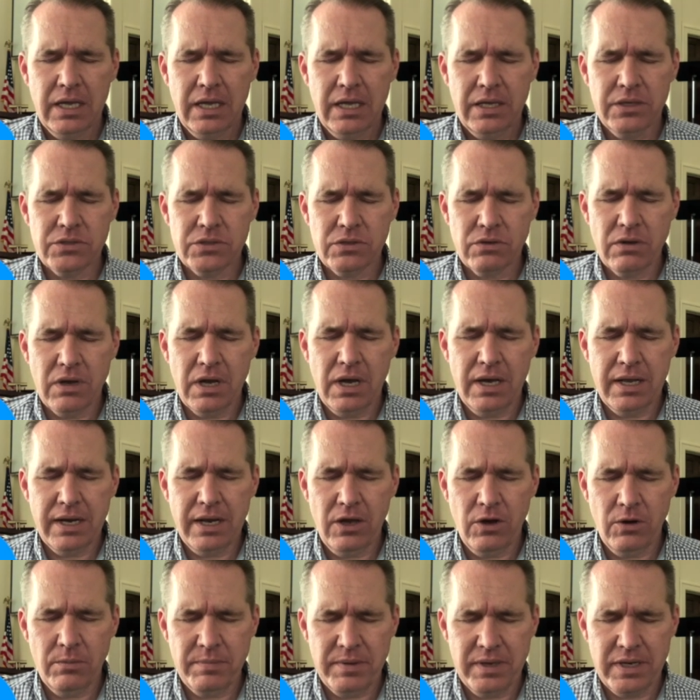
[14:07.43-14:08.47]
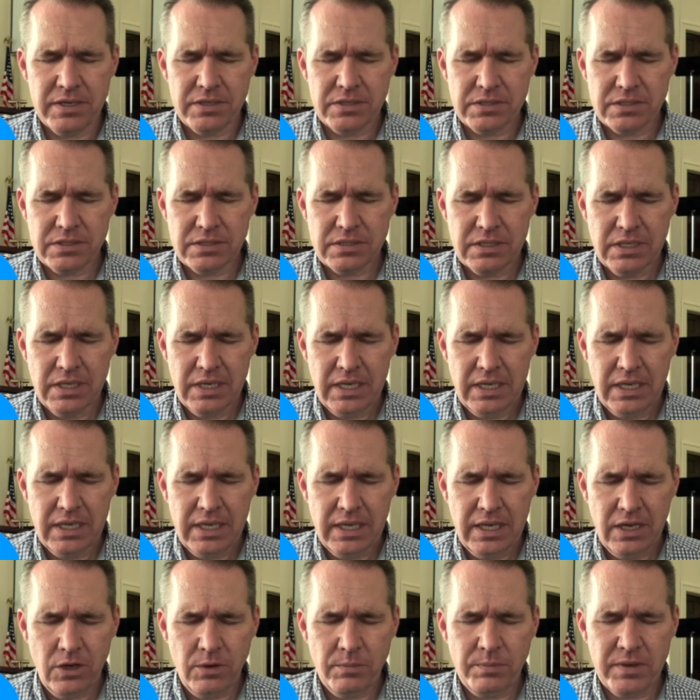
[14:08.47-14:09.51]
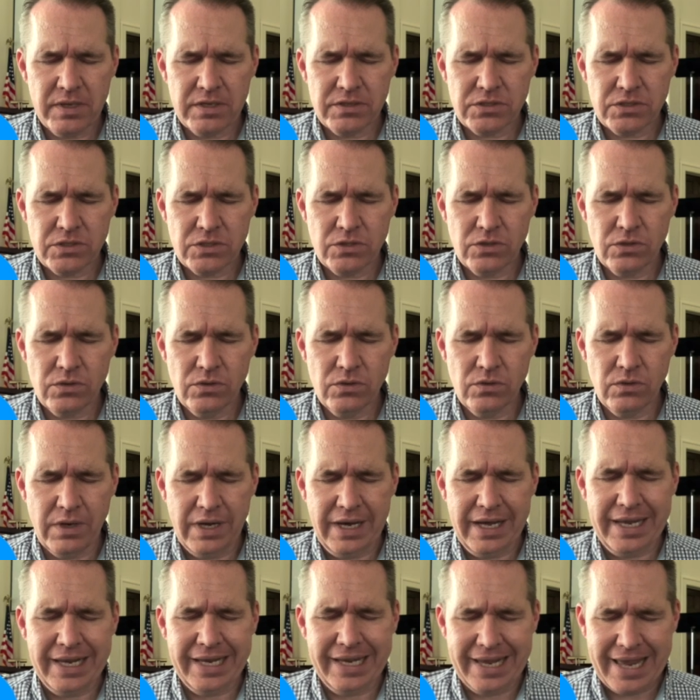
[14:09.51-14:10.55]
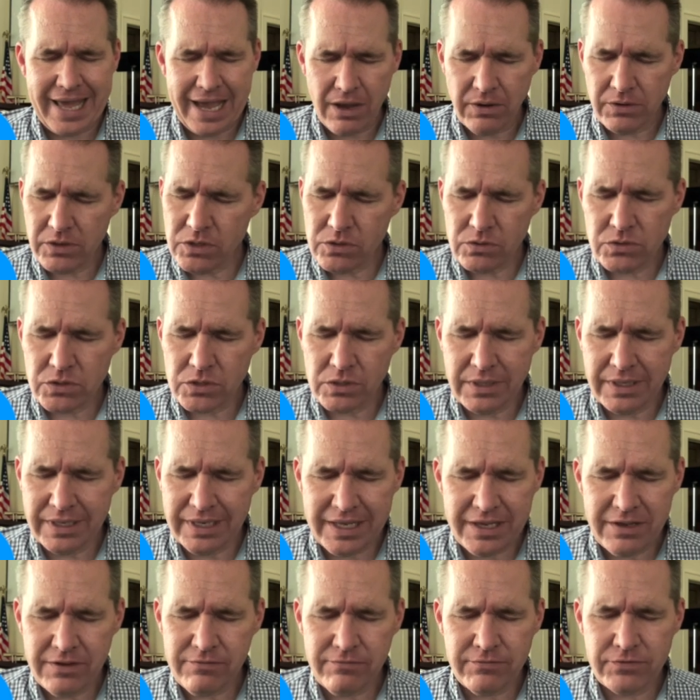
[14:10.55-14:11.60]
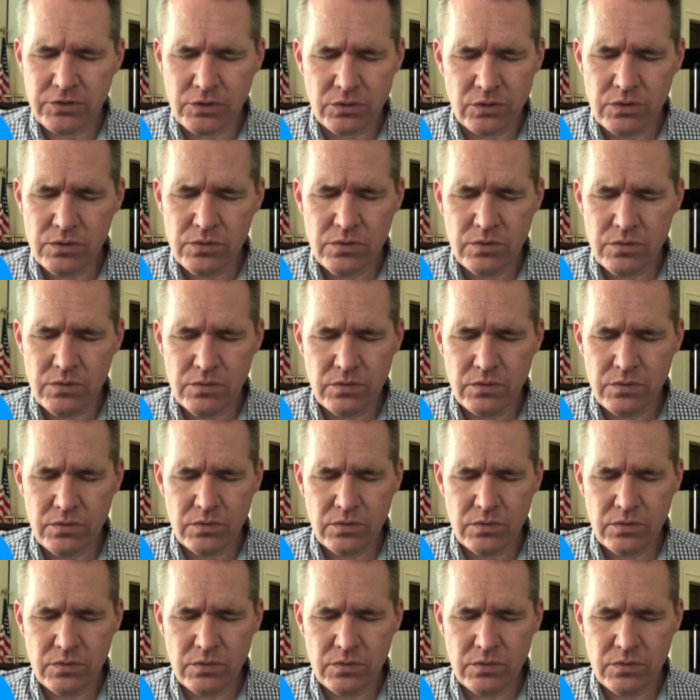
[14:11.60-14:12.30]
And so, God, help us. Help us to allow you to live through